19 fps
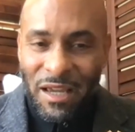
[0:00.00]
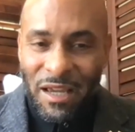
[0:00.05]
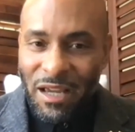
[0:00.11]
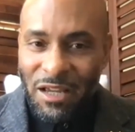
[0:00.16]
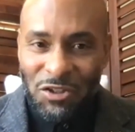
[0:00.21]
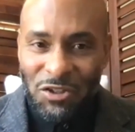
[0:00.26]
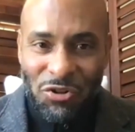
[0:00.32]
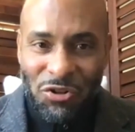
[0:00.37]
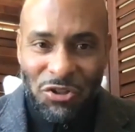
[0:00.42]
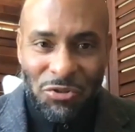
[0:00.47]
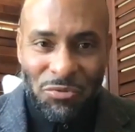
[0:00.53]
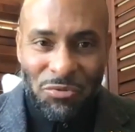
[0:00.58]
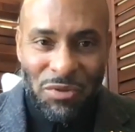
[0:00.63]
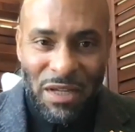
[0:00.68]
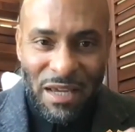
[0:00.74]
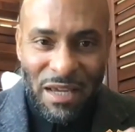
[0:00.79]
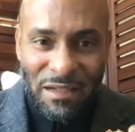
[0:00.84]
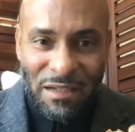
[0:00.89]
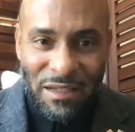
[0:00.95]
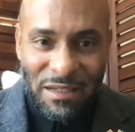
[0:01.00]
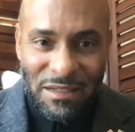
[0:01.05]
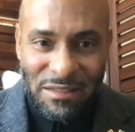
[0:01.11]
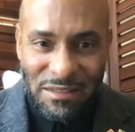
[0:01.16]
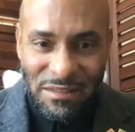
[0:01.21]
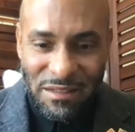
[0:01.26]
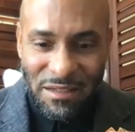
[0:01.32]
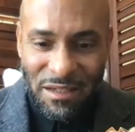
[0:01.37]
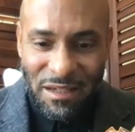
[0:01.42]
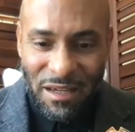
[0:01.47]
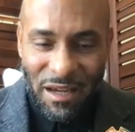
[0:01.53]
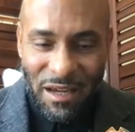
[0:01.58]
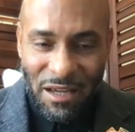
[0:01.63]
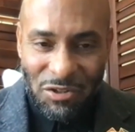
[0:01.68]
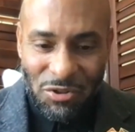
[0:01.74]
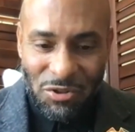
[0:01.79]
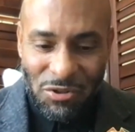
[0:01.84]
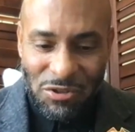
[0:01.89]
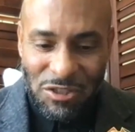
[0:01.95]
In your uniqueness,
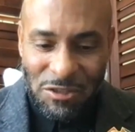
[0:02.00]
in your